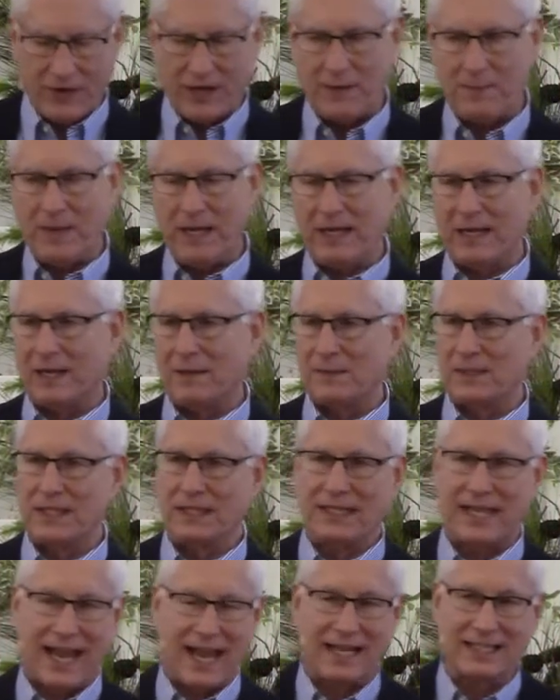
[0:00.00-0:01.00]
it becomes
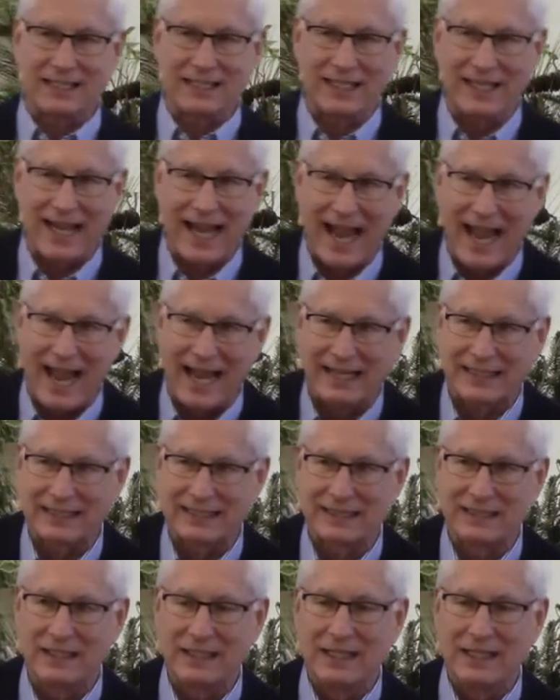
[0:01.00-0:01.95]
a ghastly act